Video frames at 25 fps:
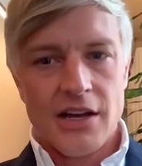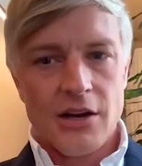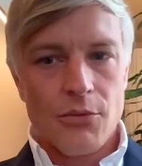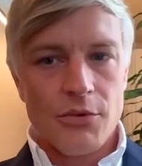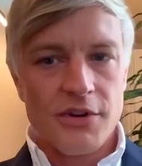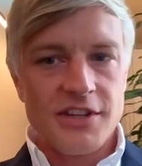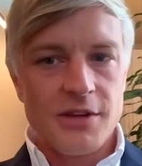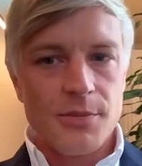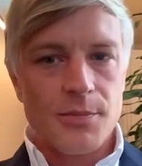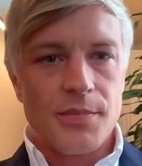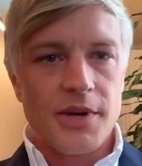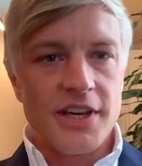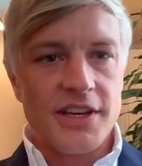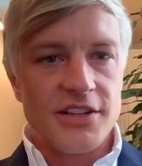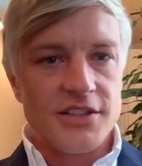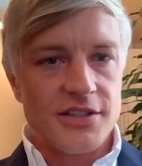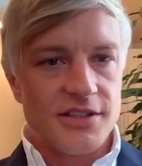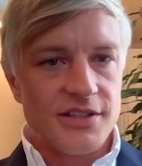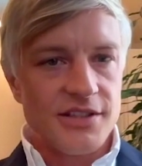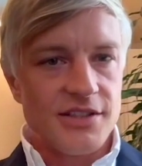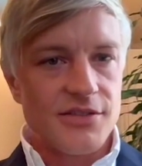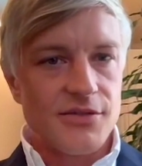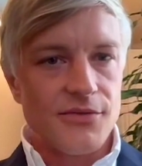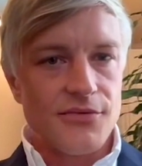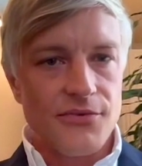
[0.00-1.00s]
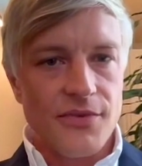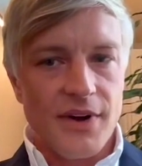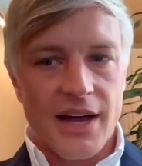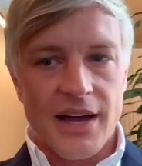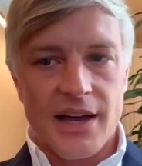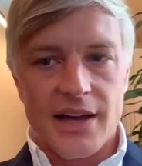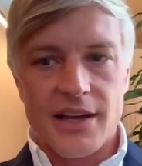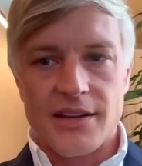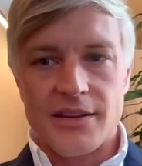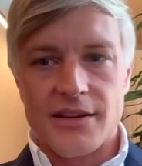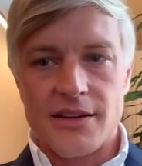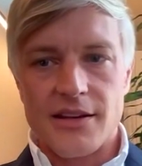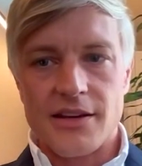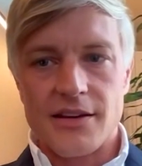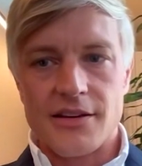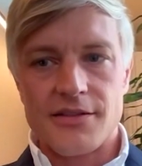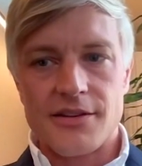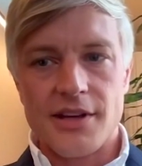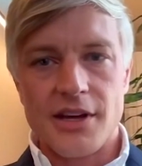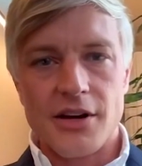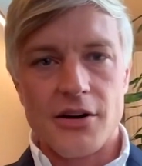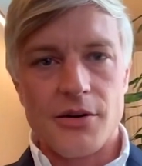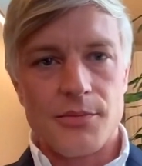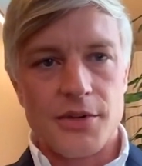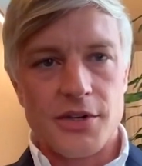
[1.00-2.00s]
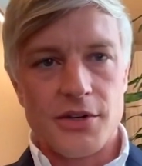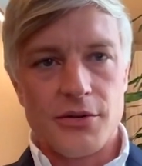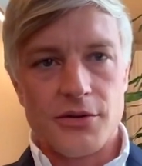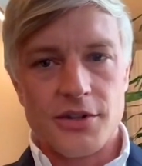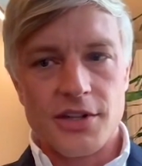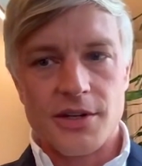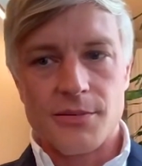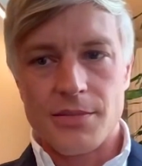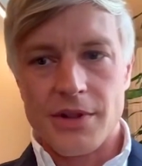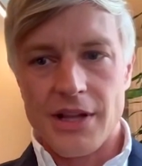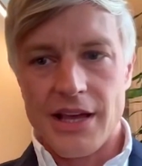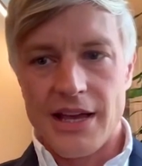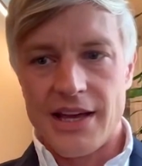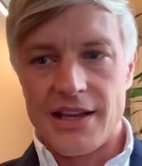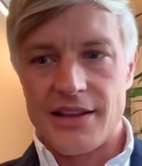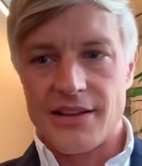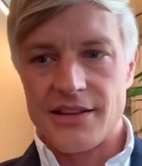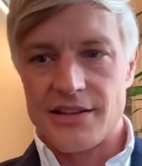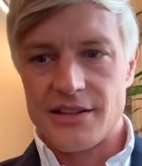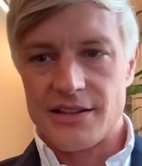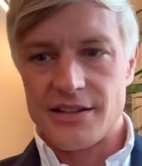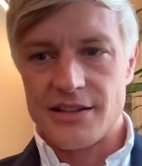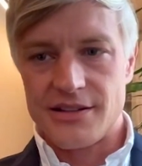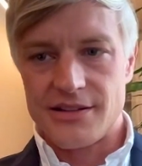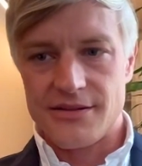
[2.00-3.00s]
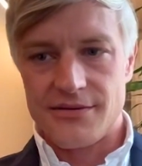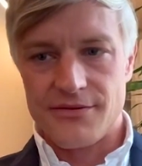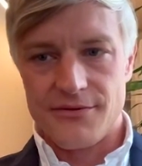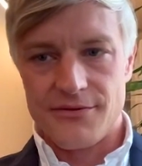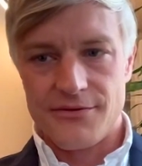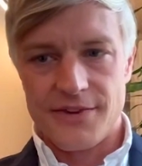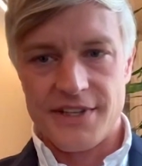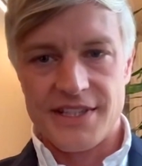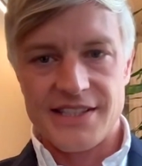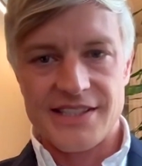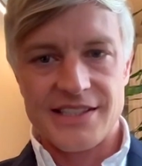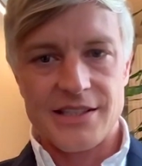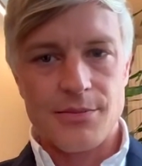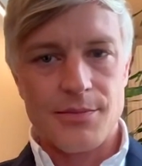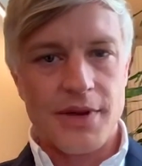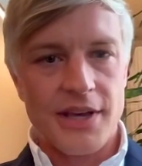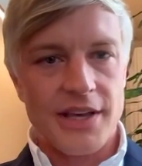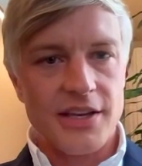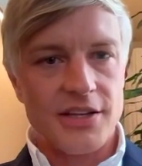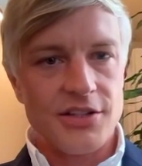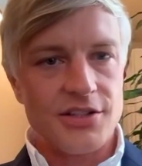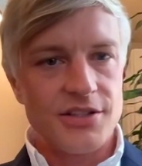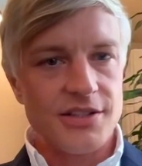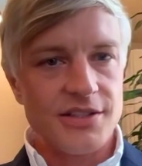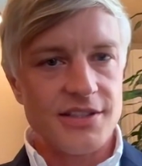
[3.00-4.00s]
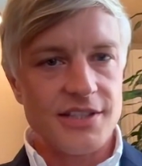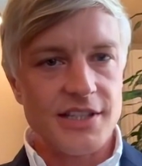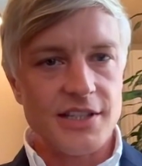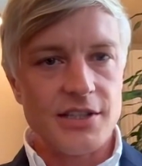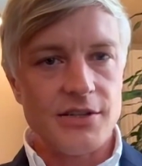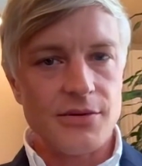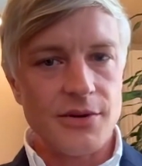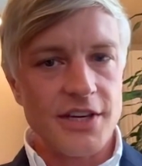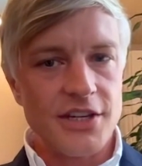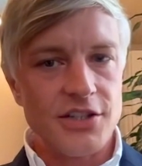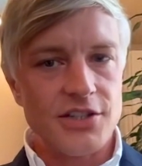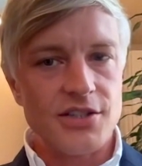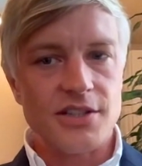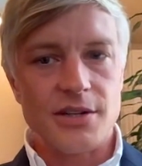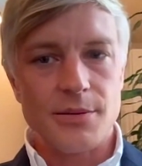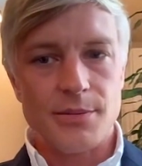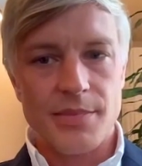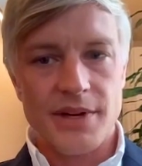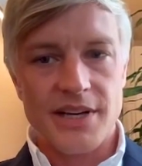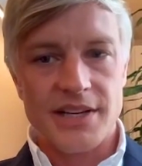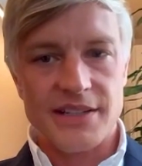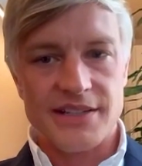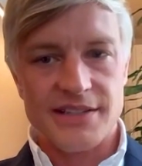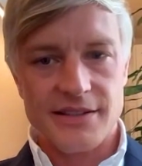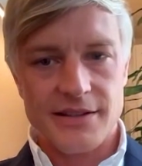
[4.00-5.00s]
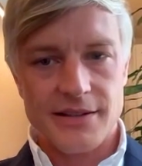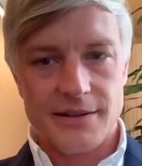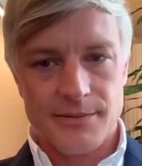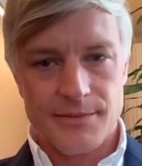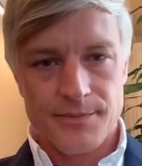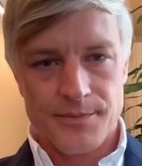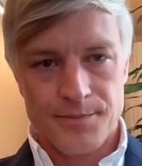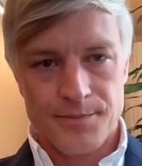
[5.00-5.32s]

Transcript: with the patients to find a therapeutic plan that fits the patient's situation the best.